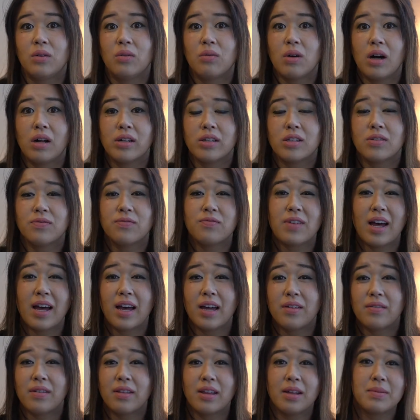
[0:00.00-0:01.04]
while it's
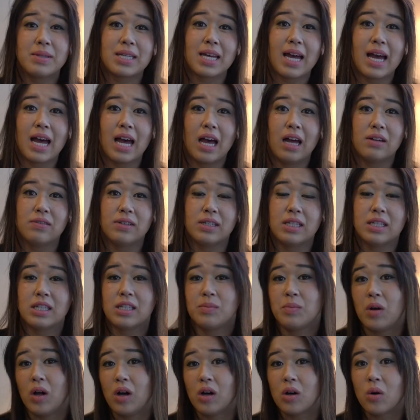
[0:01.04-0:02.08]
fine for them to have in
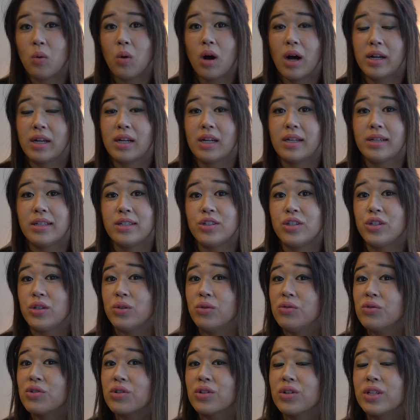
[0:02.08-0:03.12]
small quantities,
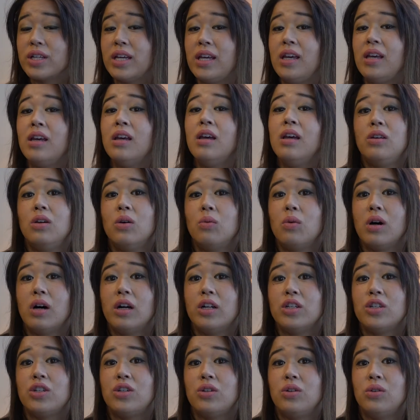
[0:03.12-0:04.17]
usually you'll
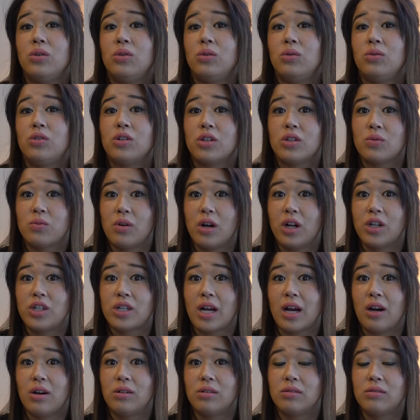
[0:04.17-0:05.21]
want to just
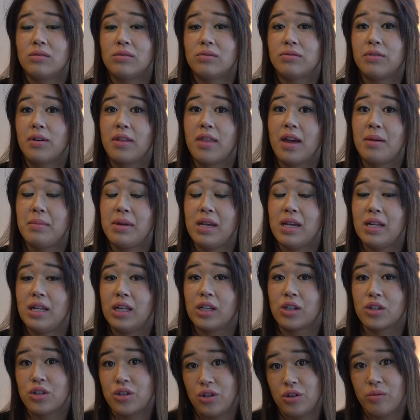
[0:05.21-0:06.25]
watch out for them
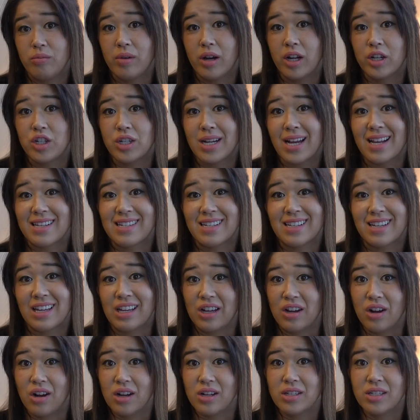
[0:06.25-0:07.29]
eating too much as it
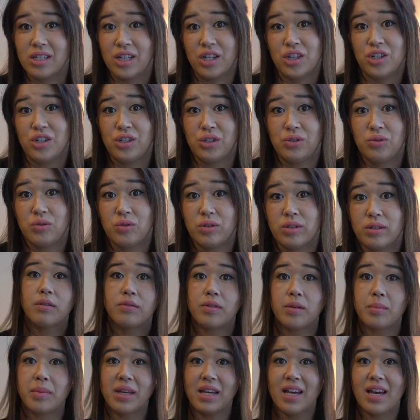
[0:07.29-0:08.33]
can cause issues.
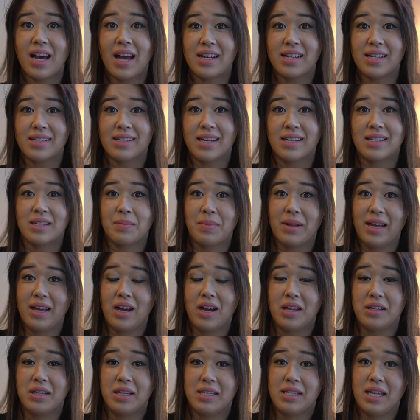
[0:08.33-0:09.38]
For me, I just like to play it
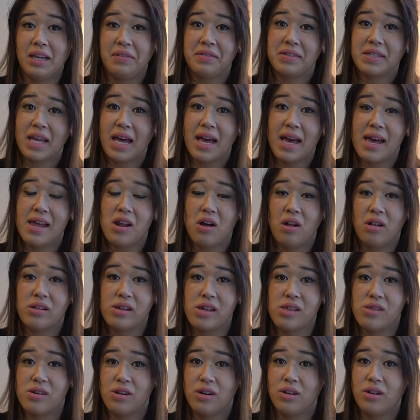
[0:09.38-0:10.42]
on the safe side.
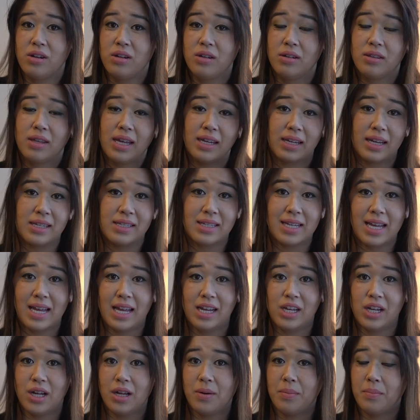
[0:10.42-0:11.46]
I'll either, like I
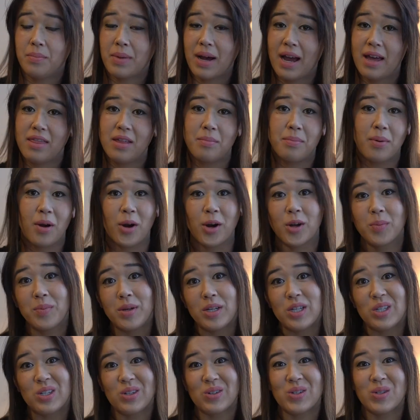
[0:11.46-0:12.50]
said, buy the Bark
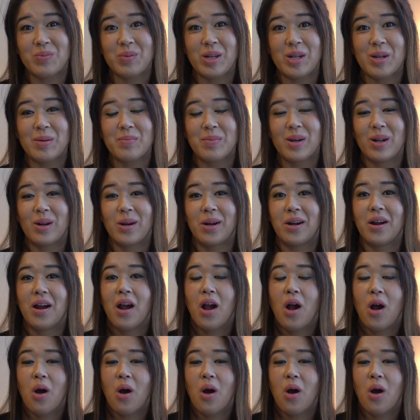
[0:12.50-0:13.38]
Bistro peanut butter